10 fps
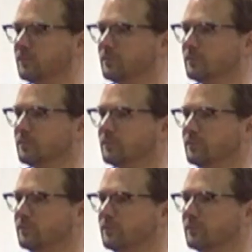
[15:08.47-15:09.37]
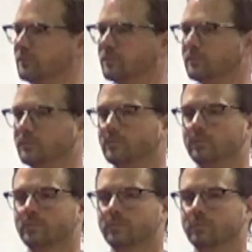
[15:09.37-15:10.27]

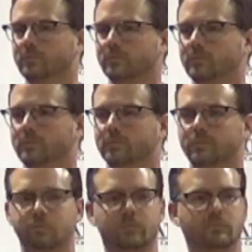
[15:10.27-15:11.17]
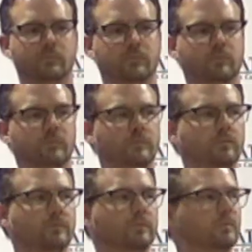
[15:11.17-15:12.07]

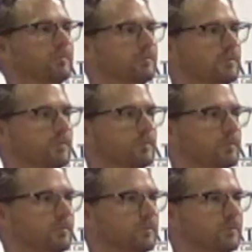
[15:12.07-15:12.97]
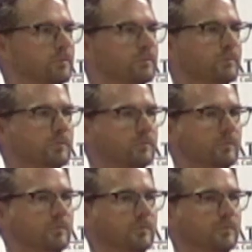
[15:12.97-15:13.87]

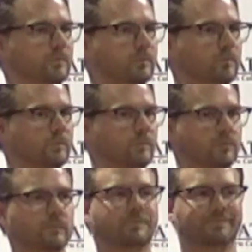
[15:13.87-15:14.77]
No words are spoken by the person on screen.